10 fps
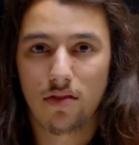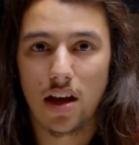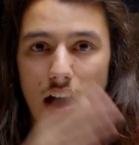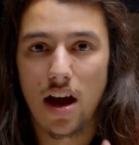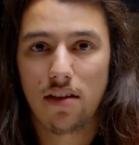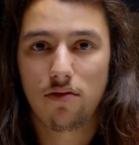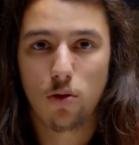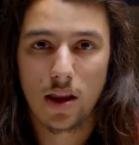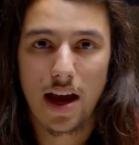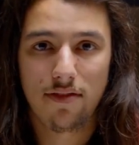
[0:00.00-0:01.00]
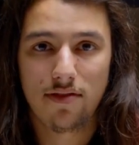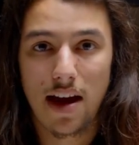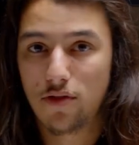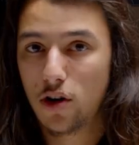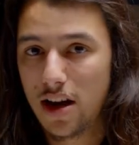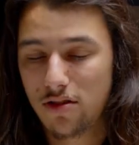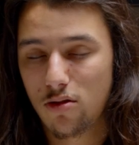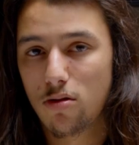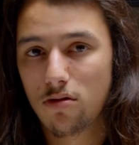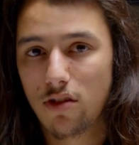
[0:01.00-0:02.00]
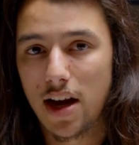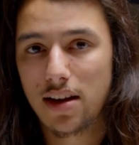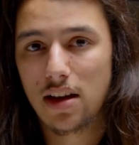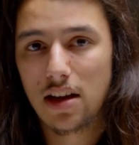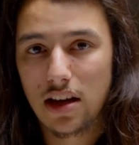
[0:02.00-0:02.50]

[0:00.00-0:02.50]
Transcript: for life after high school, right?